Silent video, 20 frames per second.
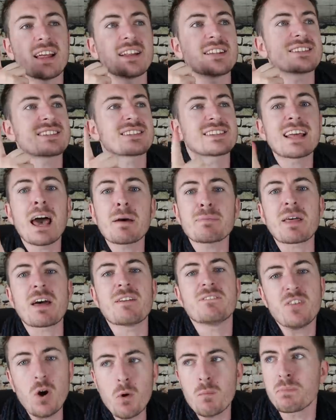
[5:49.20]
then slap
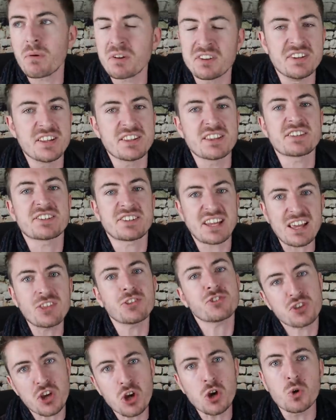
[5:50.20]
that vote button in the
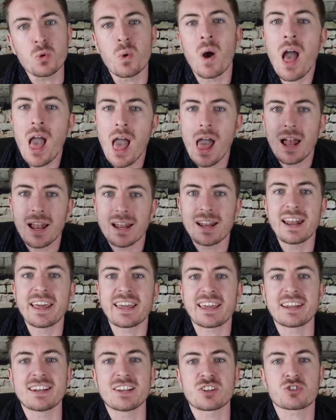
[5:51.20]
teeth too.
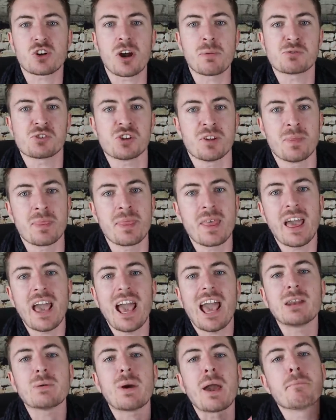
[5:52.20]
Link in description.
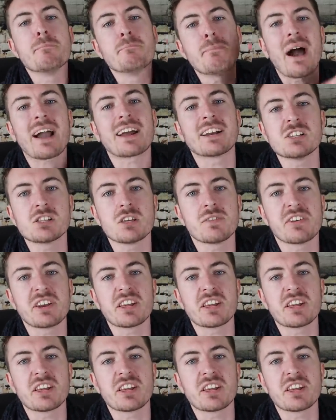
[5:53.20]
Anyway, back into the